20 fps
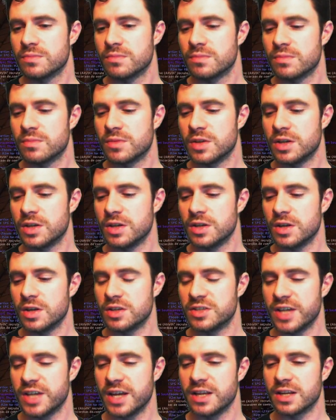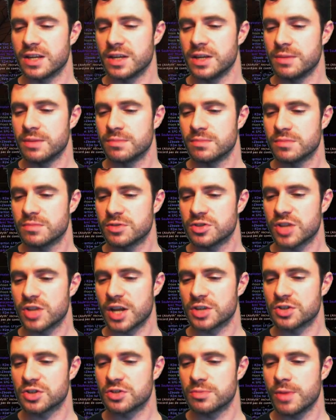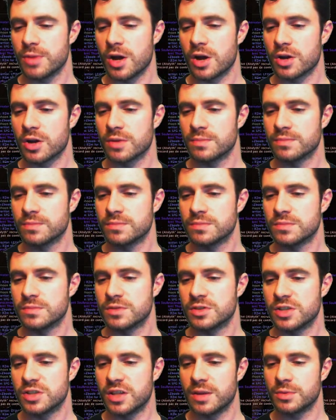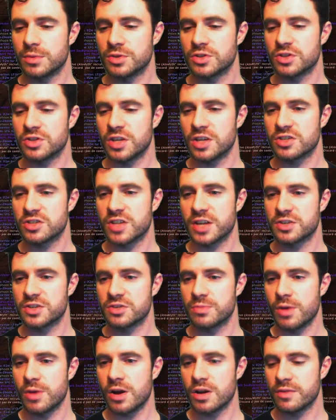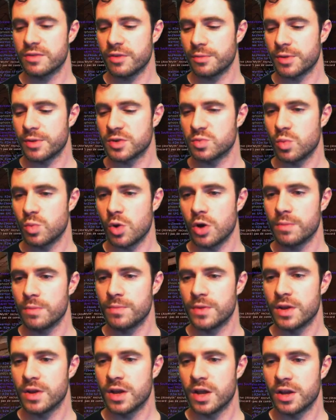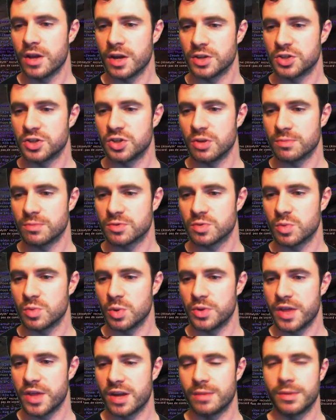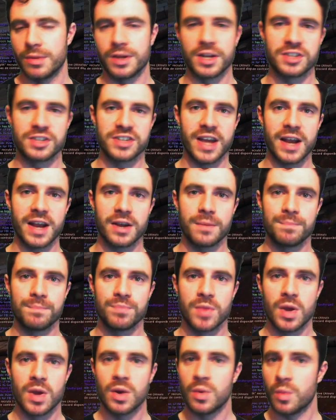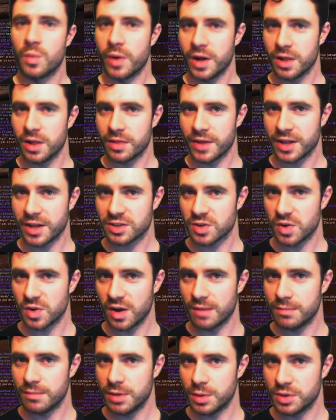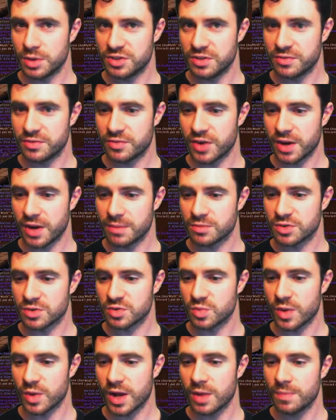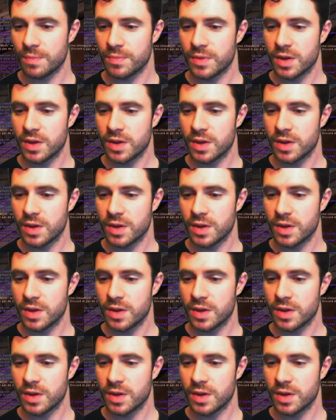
the daily Slasher's Mark. See that one just there, Slasher's Mark? If I press 1 and I jump toward the enemy and attack, well, that's got immunity frames as well.